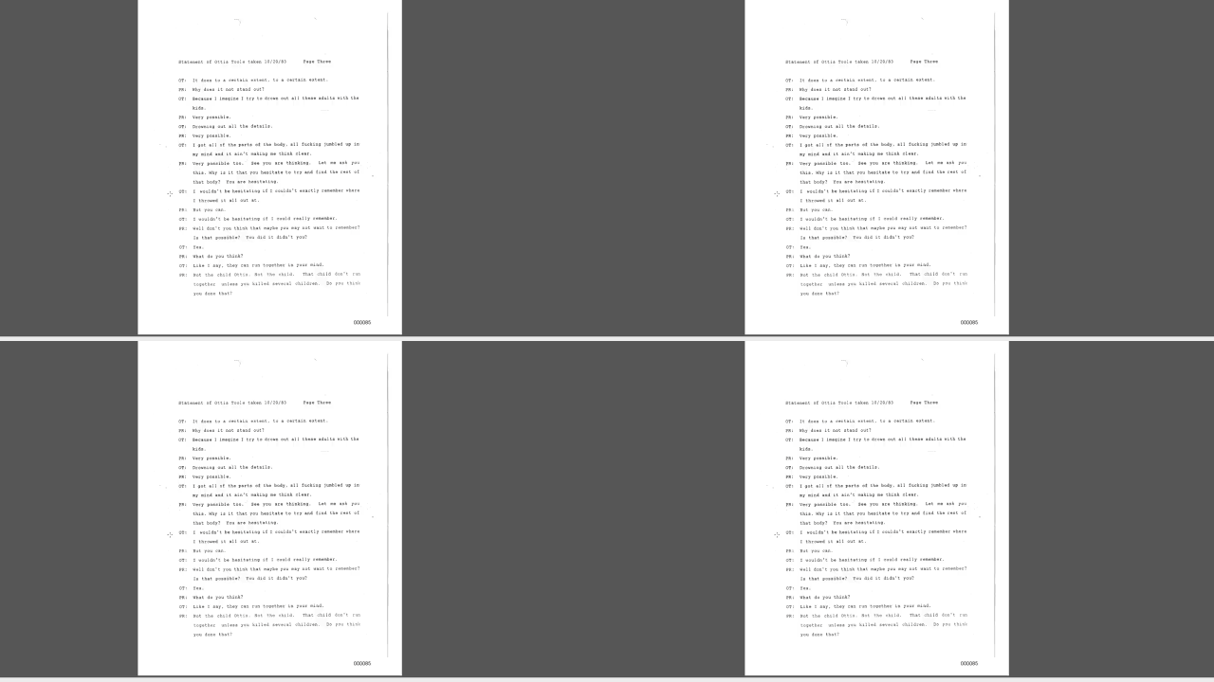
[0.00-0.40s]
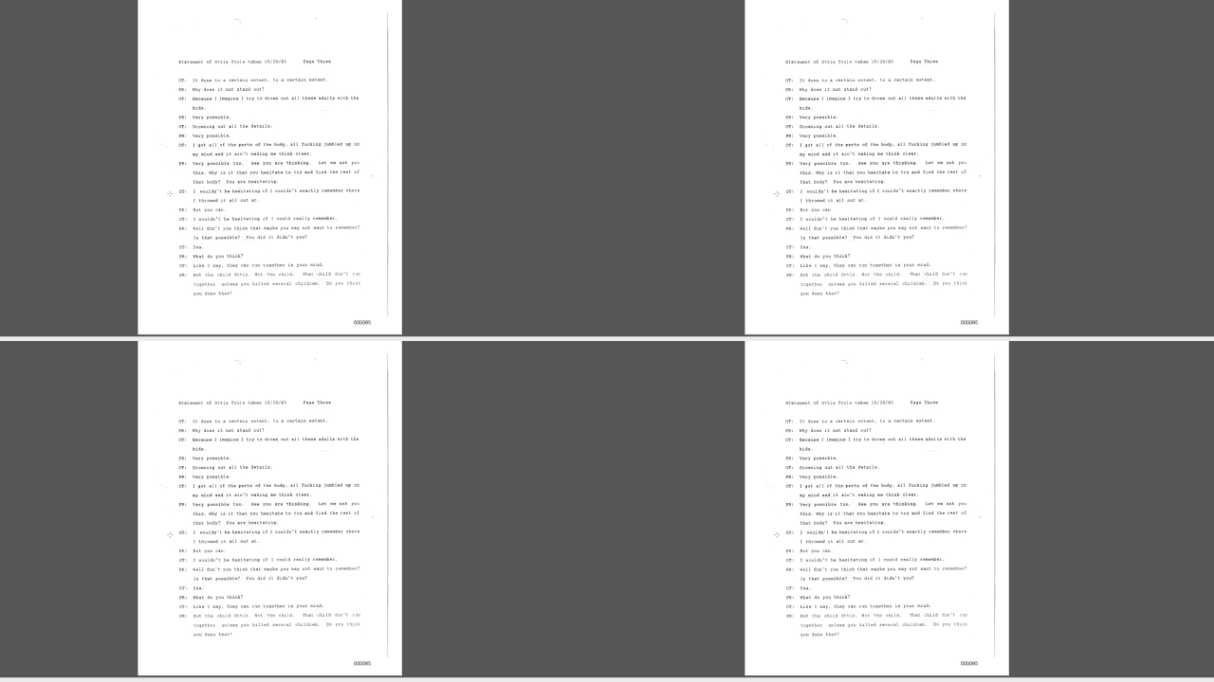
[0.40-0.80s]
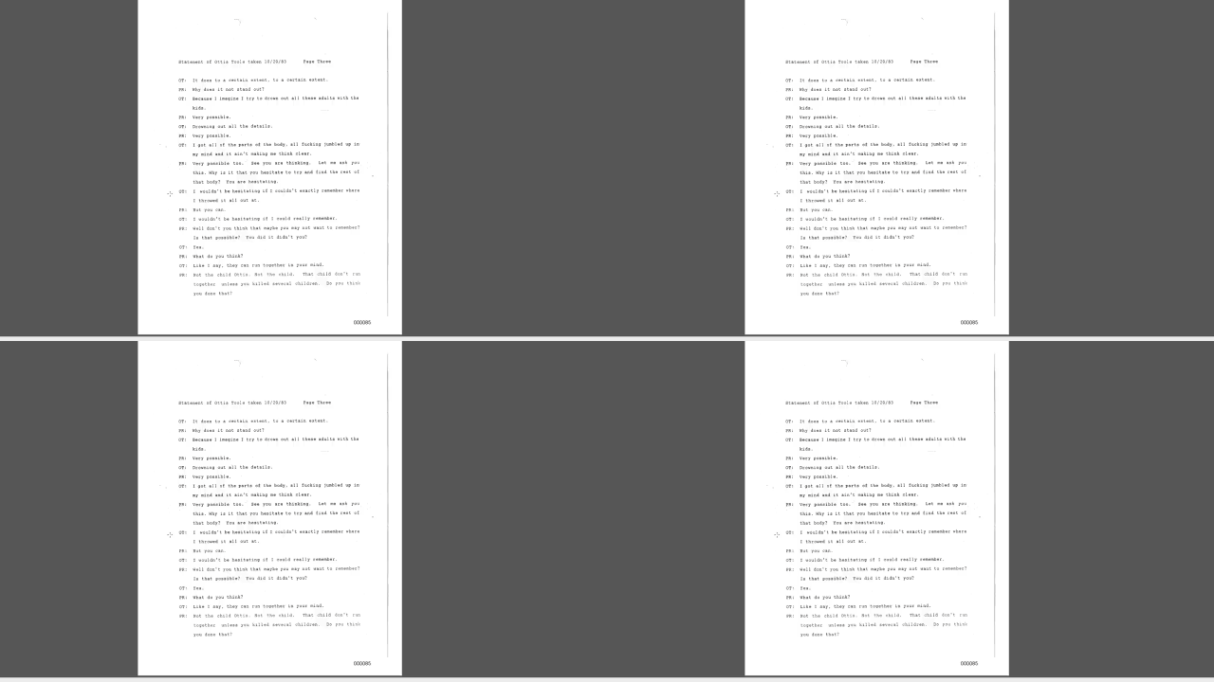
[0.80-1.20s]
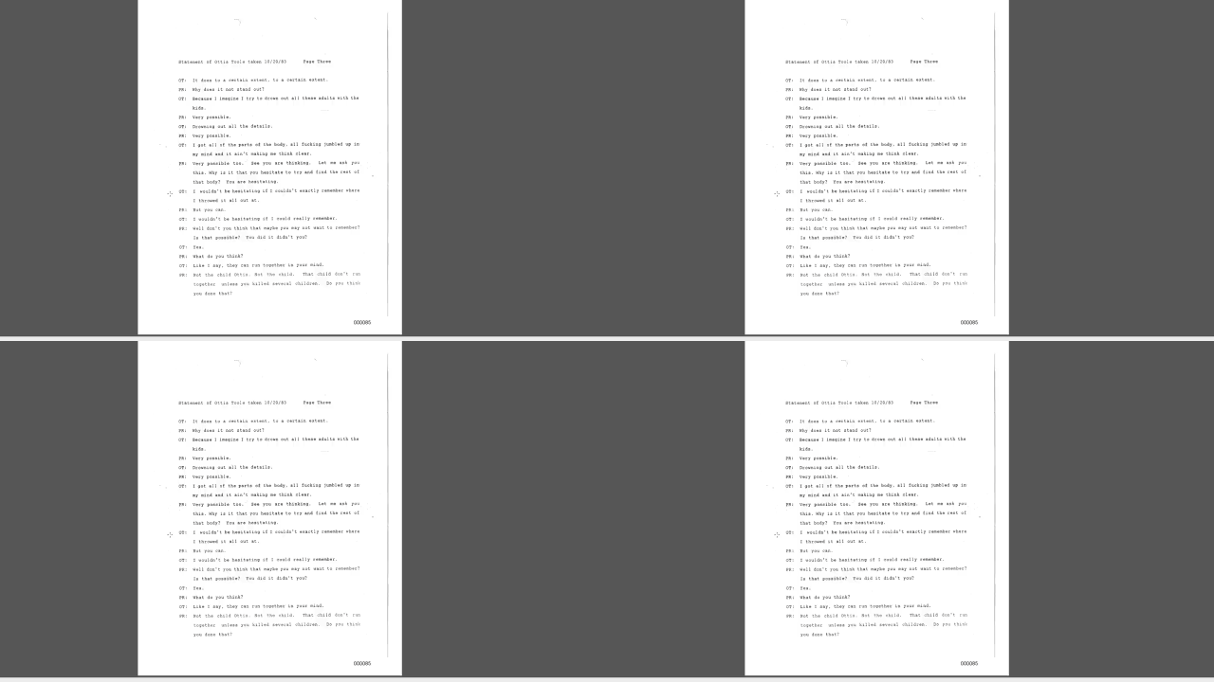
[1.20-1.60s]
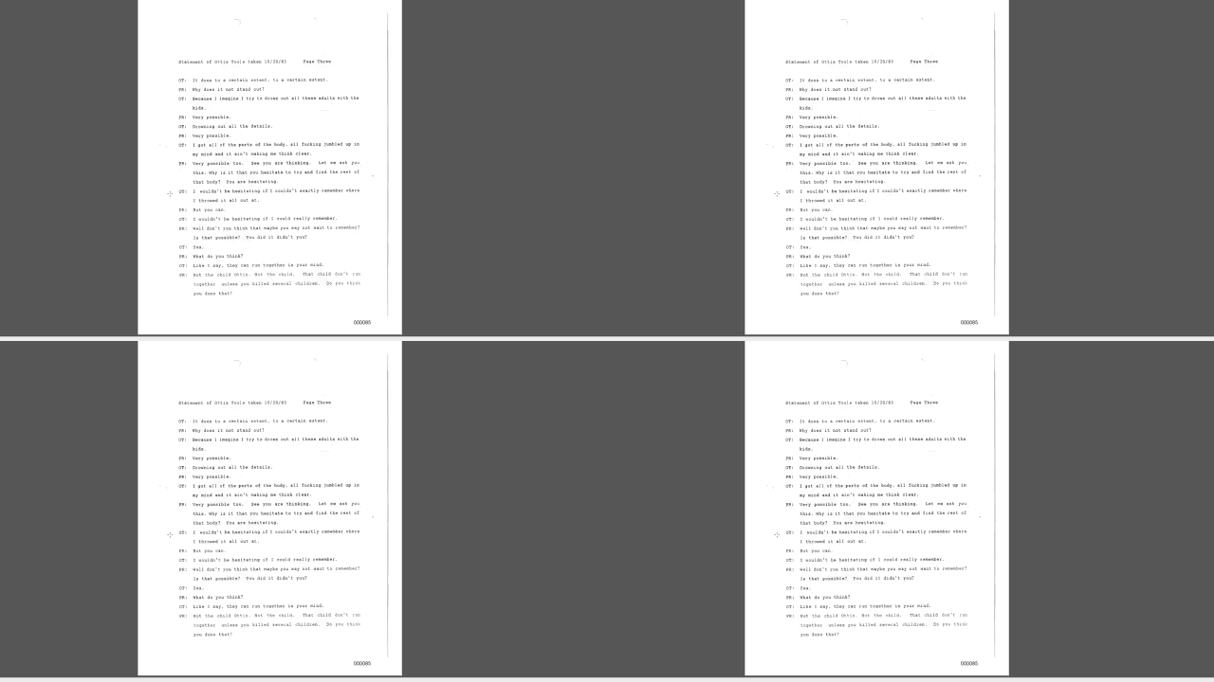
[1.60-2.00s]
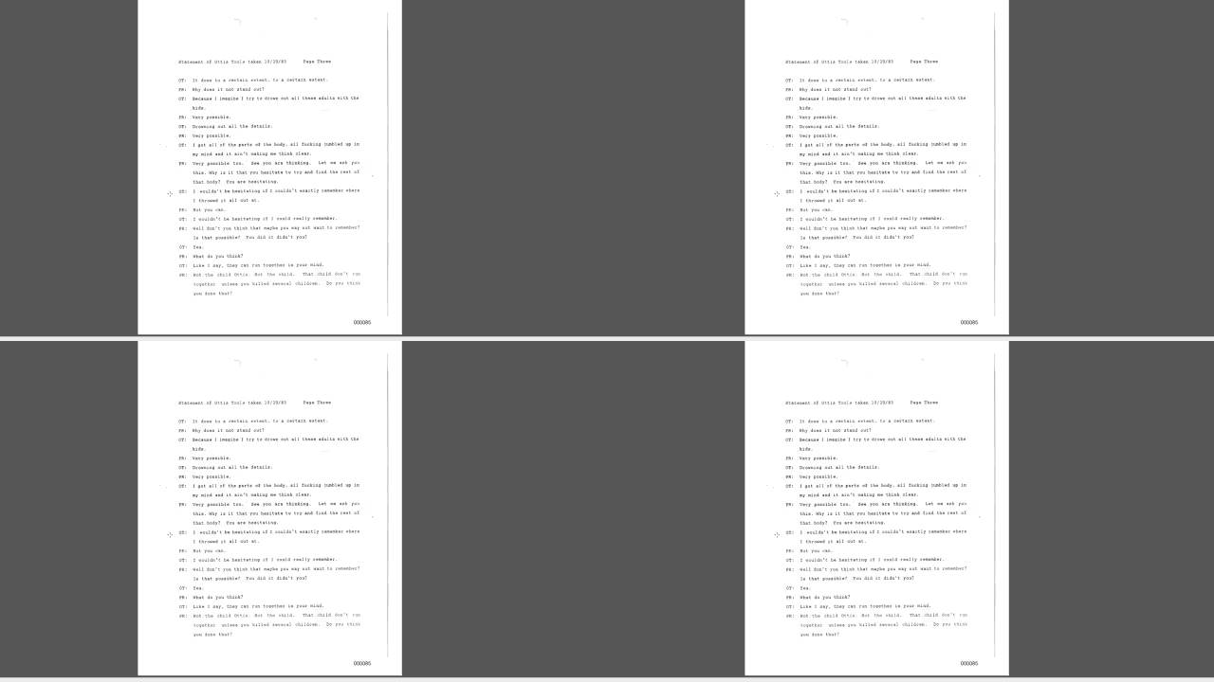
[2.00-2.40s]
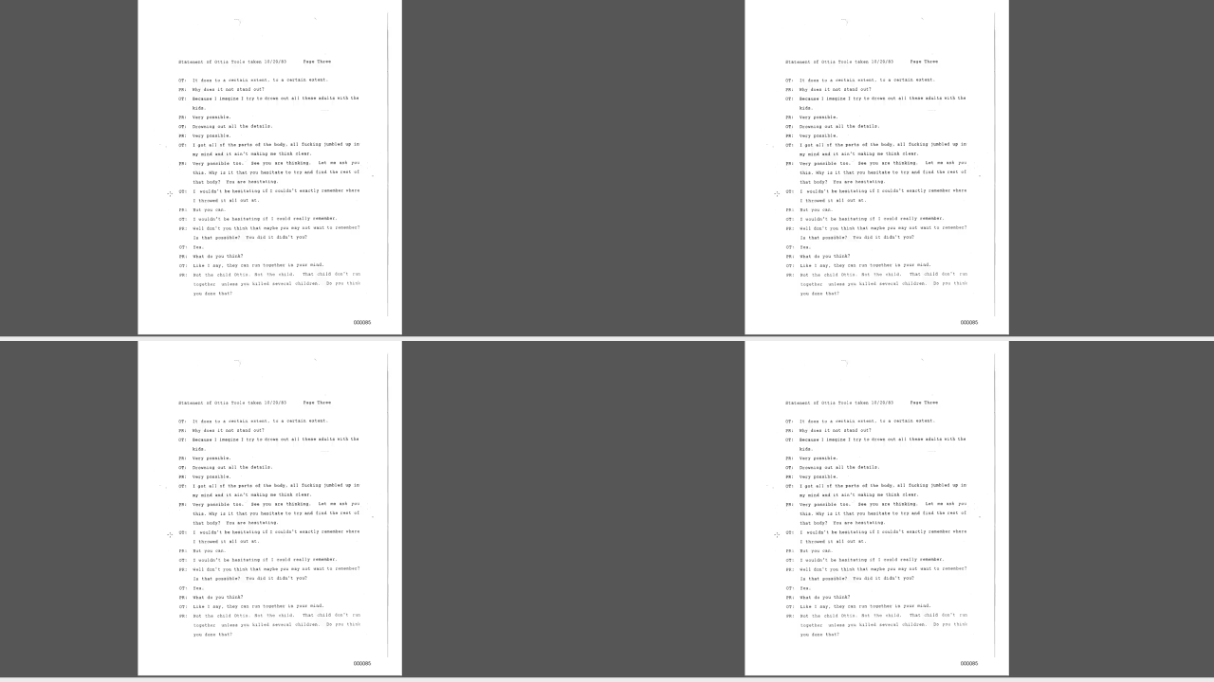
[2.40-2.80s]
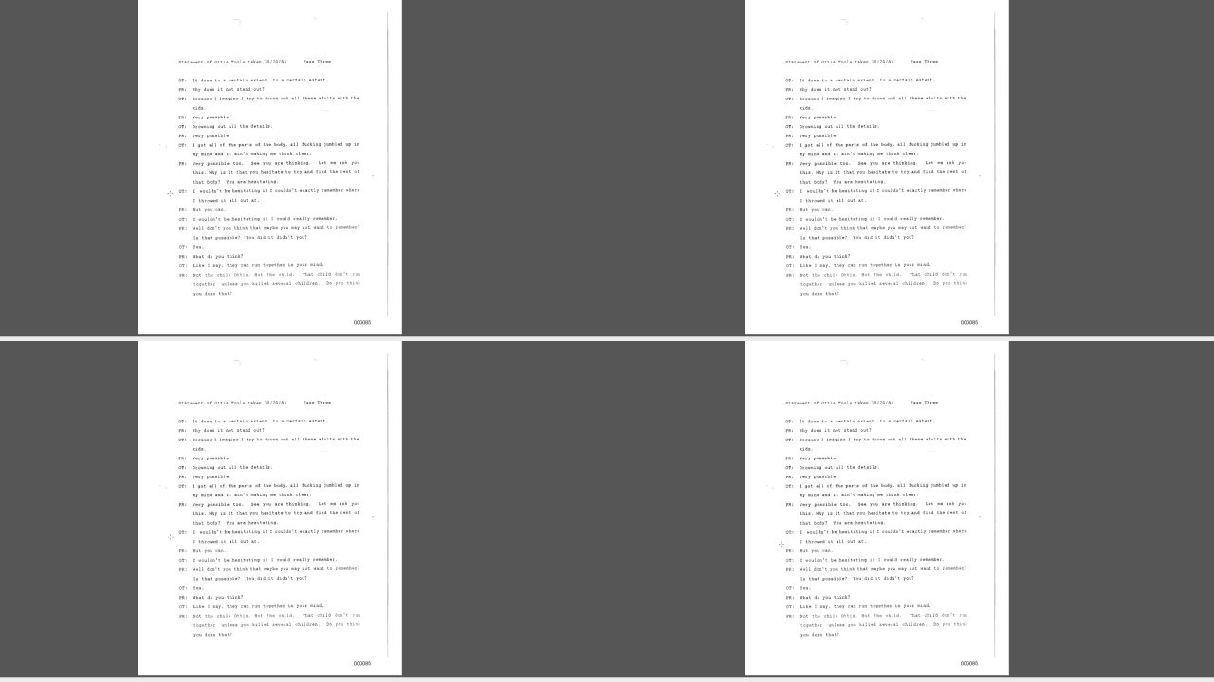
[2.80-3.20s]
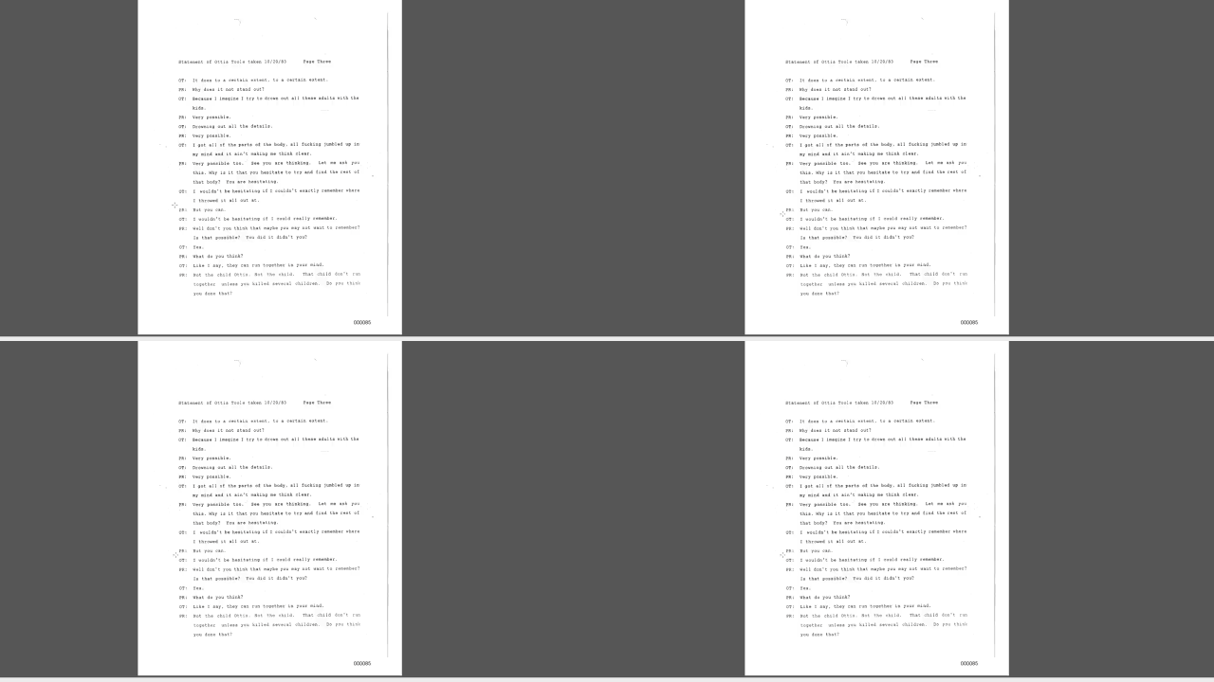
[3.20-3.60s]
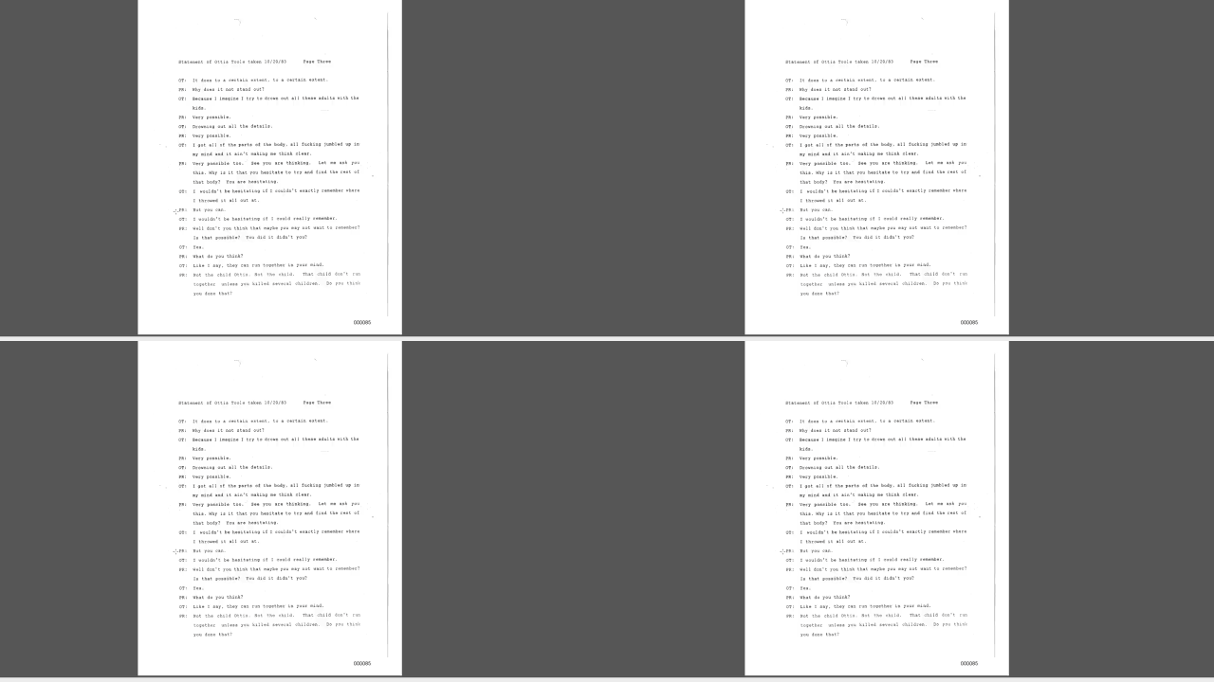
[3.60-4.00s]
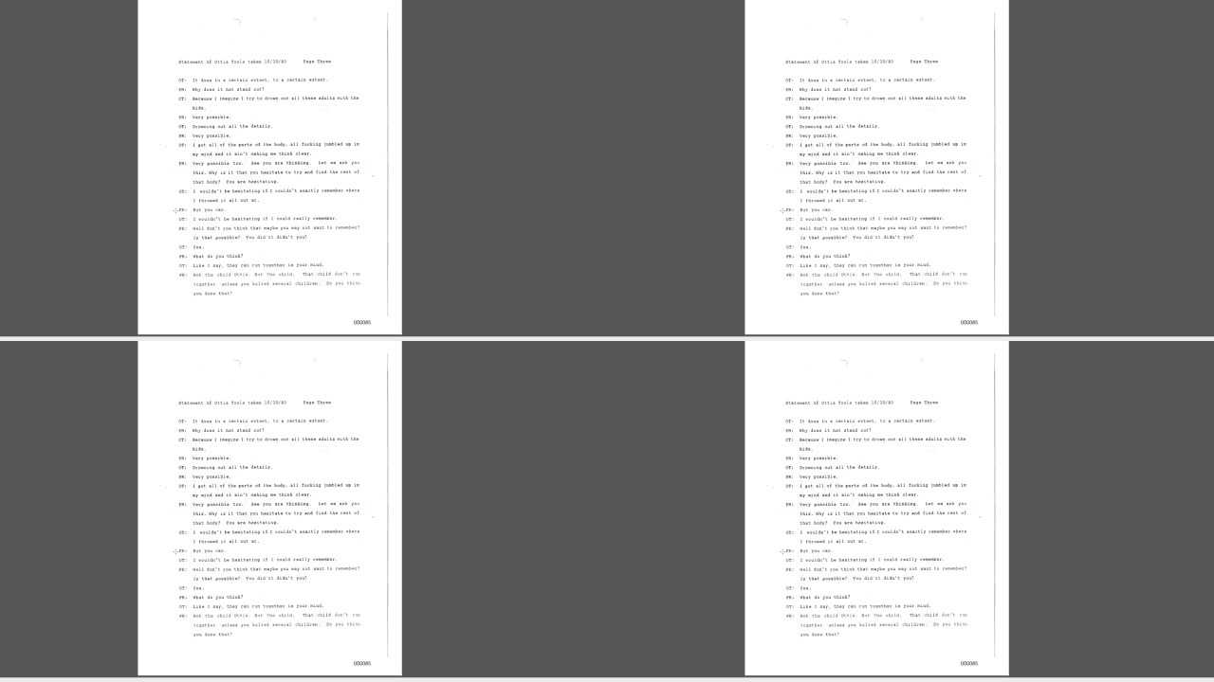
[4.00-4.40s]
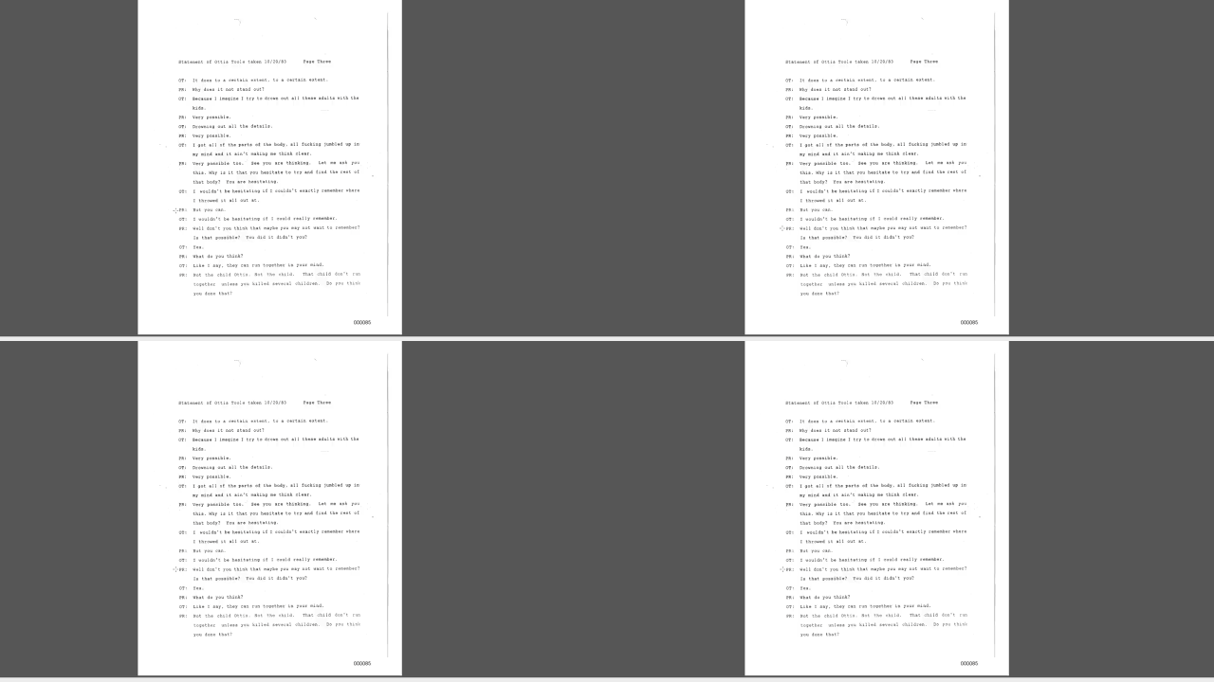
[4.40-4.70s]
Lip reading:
[unreadable: no face in view]